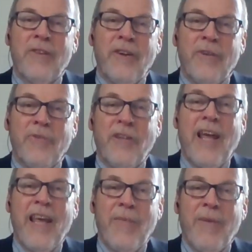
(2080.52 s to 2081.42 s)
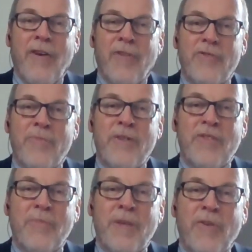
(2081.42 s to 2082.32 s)
today because you
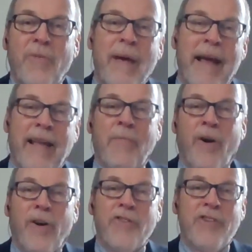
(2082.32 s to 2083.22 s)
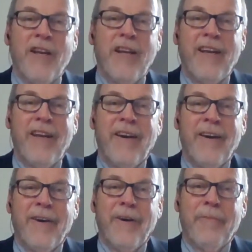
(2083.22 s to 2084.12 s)
missed a meal back in March.
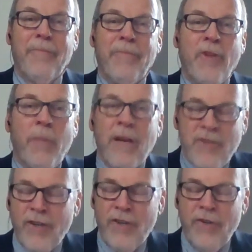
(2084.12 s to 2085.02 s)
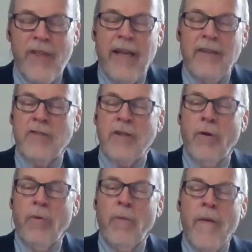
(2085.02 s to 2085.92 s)
Nobody's going to do that.
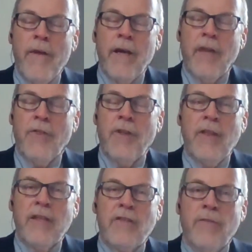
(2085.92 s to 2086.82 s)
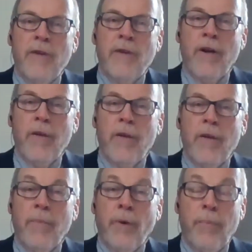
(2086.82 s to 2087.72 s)
So I think that's a very
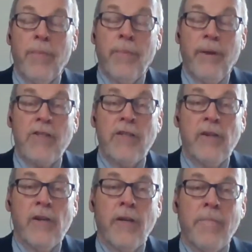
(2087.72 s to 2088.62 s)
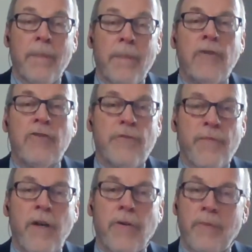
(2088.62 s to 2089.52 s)
appropriate place to look. Here's the
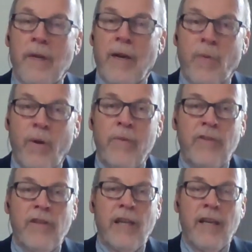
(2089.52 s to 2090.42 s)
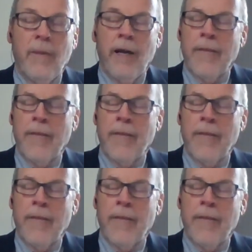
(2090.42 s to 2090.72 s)
fear, and I don't want to mislead anybody.